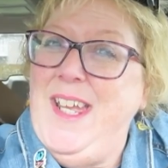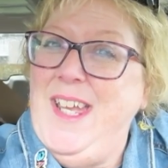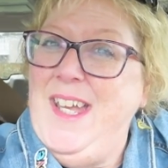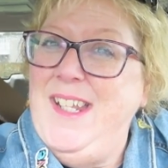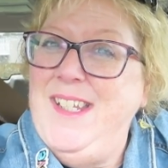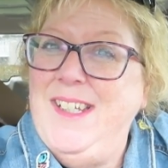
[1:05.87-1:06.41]

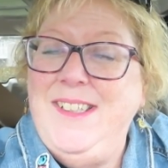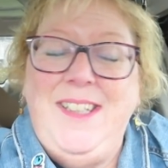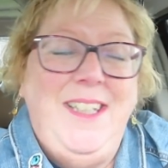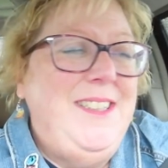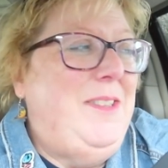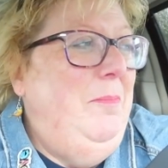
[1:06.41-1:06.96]
head to
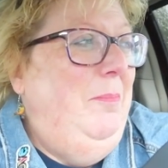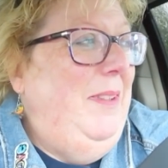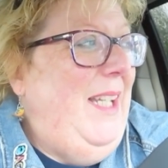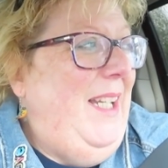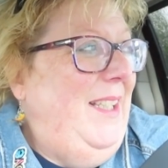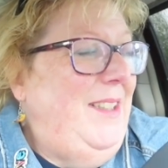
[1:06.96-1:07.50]
get some
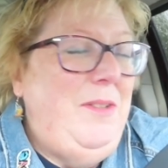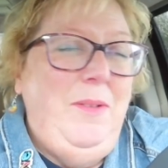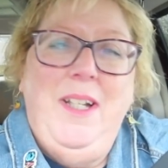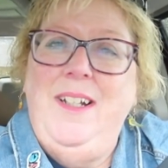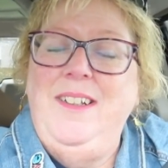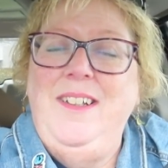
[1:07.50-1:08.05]
plants. We
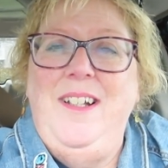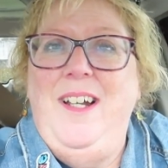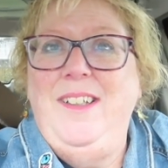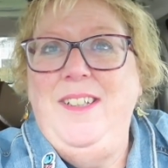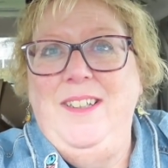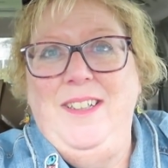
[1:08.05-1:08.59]
got a
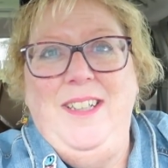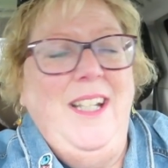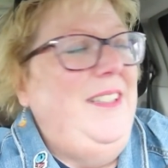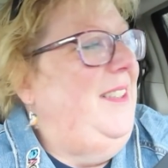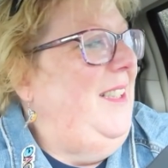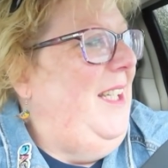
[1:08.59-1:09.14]
lot to look
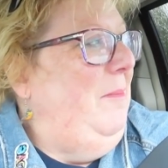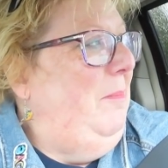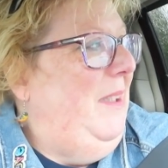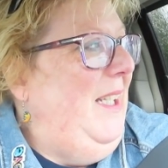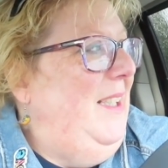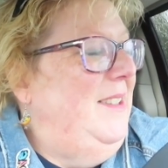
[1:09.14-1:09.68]
at today,
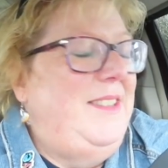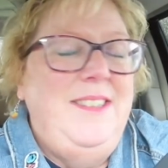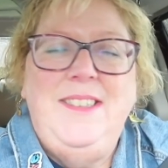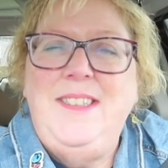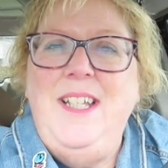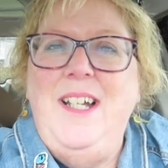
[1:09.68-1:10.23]
plants
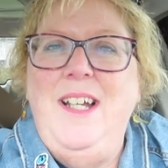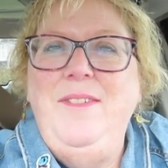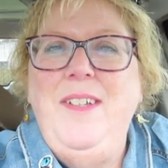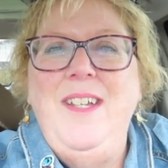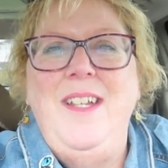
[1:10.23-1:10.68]
and stuff.